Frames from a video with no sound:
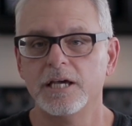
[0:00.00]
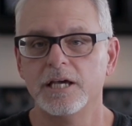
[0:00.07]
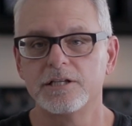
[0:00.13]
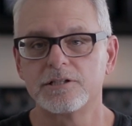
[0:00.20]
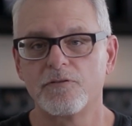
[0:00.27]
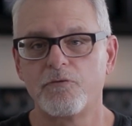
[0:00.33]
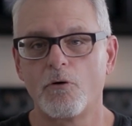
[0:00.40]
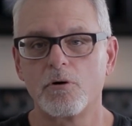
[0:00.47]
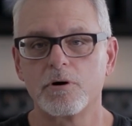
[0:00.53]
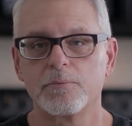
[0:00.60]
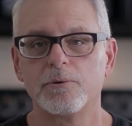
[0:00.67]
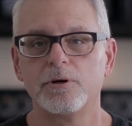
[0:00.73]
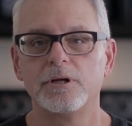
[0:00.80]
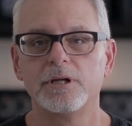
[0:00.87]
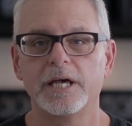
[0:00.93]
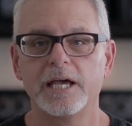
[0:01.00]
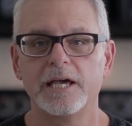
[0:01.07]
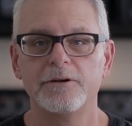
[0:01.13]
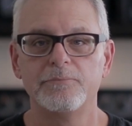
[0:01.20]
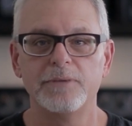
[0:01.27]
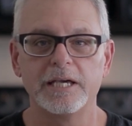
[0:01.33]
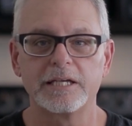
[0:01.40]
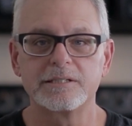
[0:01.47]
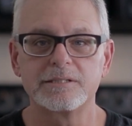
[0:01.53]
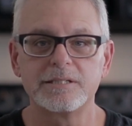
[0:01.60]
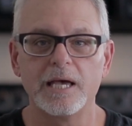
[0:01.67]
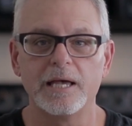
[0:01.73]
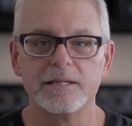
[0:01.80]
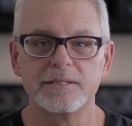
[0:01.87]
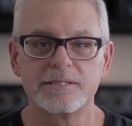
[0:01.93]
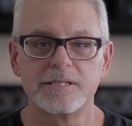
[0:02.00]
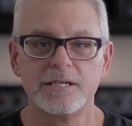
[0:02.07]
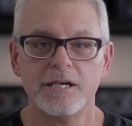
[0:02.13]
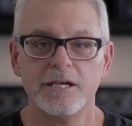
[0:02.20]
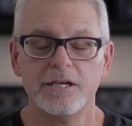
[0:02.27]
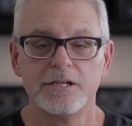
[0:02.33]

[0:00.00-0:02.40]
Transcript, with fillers: is affordable and makes sense.